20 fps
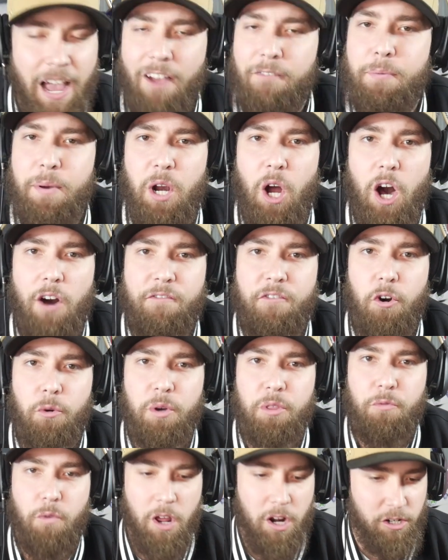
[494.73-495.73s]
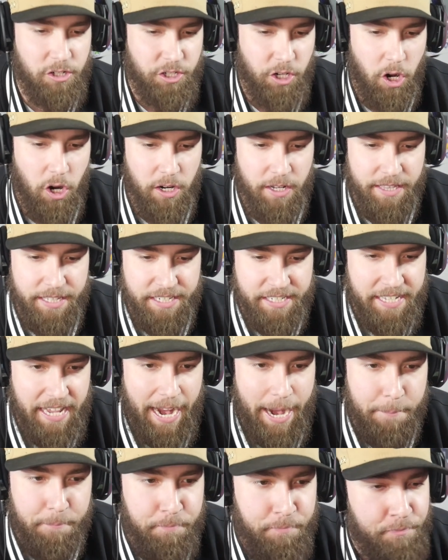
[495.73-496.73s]
I've been awful with runners on in this
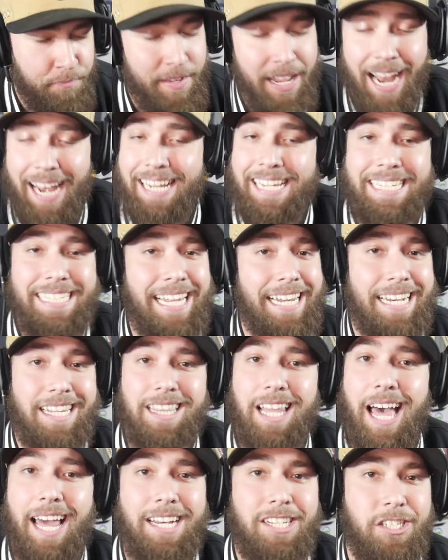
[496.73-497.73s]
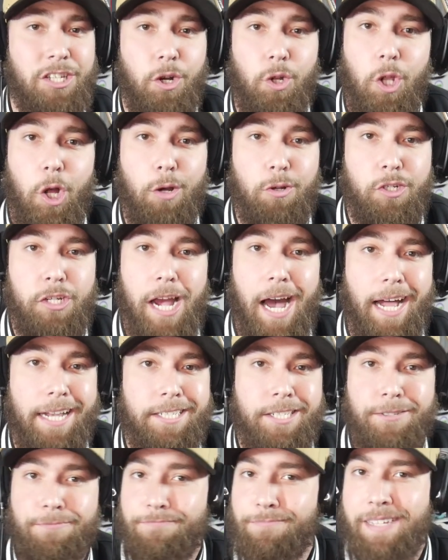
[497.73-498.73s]
game, and he's hitting a lot of solo
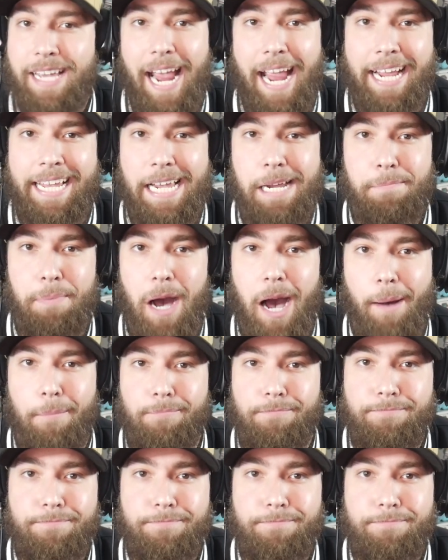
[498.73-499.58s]
shots. Can't keep up.